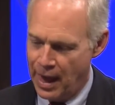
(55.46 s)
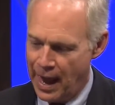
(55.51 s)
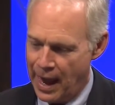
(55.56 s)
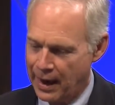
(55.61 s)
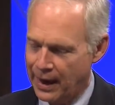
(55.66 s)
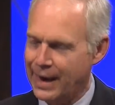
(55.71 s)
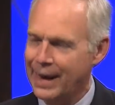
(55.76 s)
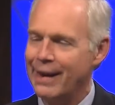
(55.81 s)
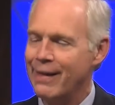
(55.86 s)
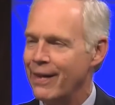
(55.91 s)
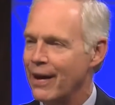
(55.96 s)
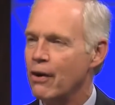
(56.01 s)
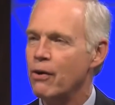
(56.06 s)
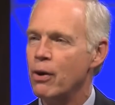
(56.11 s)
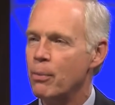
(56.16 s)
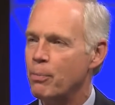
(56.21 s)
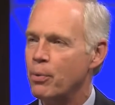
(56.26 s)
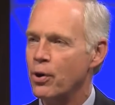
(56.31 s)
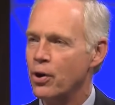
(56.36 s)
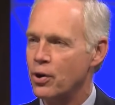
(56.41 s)
getting their
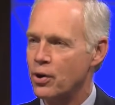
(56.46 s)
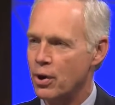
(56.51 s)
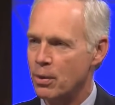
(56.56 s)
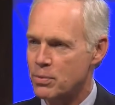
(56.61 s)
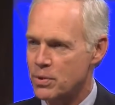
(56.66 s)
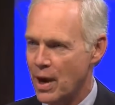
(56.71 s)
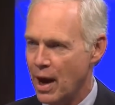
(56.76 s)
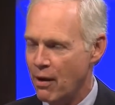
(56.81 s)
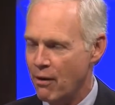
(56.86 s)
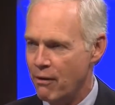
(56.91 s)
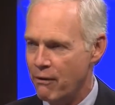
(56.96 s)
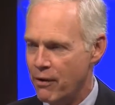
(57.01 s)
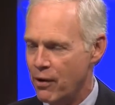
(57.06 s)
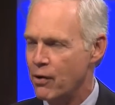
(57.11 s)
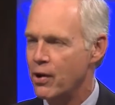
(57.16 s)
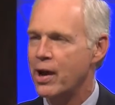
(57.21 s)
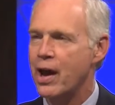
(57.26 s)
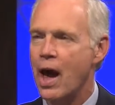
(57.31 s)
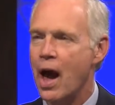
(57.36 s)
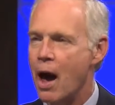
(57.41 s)
input in terms of how a
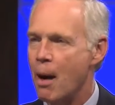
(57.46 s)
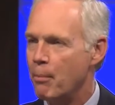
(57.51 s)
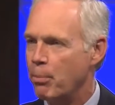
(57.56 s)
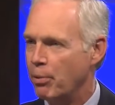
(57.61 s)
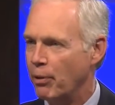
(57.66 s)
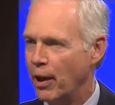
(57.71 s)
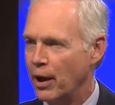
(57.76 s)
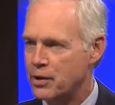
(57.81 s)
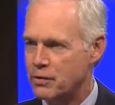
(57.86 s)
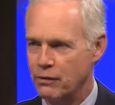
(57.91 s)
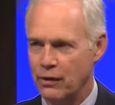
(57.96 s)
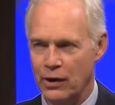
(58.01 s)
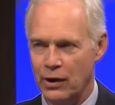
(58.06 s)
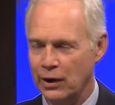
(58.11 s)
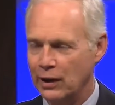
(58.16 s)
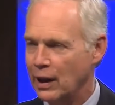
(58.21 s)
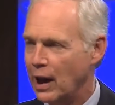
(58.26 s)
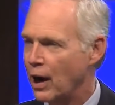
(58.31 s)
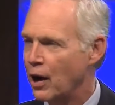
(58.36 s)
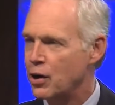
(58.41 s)
very complex, very
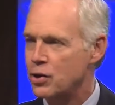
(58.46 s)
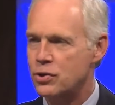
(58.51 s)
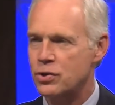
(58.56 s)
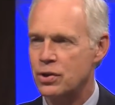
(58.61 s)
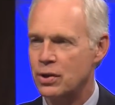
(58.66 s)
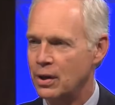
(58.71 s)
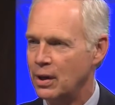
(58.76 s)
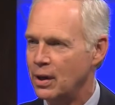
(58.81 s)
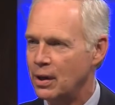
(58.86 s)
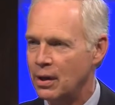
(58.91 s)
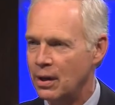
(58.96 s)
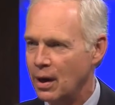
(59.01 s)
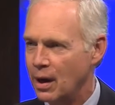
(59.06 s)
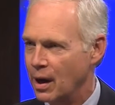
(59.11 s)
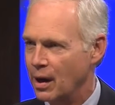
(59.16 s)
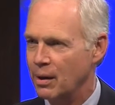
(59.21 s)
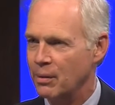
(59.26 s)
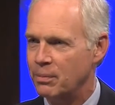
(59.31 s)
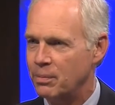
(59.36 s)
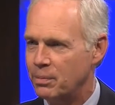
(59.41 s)
large
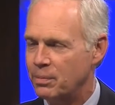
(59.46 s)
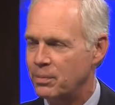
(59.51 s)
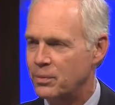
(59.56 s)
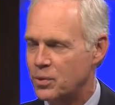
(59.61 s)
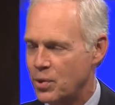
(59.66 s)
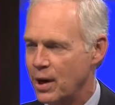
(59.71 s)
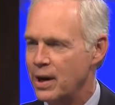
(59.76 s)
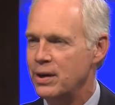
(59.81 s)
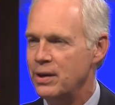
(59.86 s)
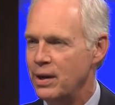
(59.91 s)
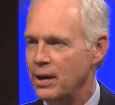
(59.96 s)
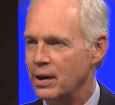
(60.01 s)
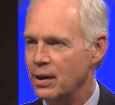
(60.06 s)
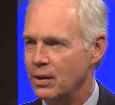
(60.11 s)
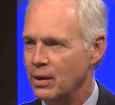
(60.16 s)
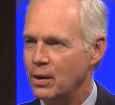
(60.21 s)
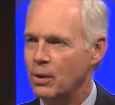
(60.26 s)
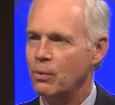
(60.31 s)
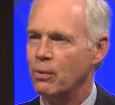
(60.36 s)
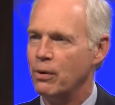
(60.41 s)
trade
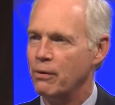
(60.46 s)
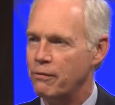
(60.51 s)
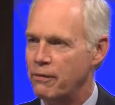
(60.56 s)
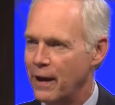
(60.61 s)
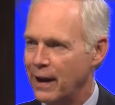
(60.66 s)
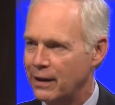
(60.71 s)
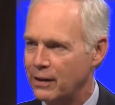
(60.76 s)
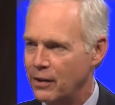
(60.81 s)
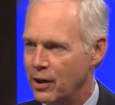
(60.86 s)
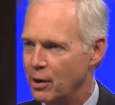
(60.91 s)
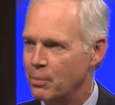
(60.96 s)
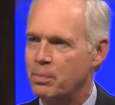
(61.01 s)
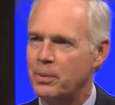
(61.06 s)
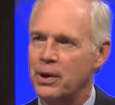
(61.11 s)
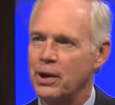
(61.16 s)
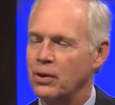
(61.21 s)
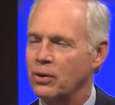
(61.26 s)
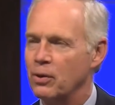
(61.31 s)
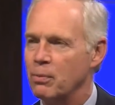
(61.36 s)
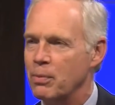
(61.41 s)
deal would affect their
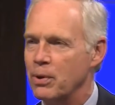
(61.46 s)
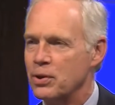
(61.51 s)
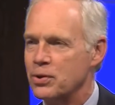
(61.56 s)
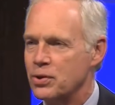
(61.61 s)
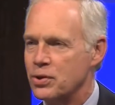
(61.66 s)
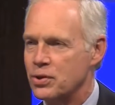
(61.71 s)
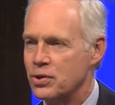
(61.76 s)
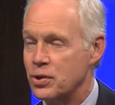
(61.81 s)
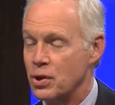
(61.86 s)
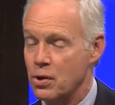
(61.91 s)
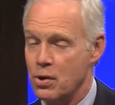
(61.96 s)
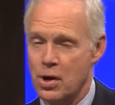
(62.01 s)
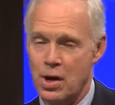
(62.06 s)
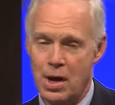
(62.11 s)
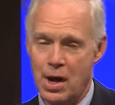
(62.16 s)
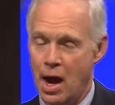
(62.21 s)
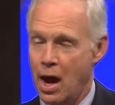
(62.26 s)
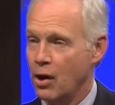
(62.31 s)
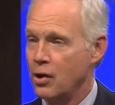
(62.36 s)
particular business. So I'll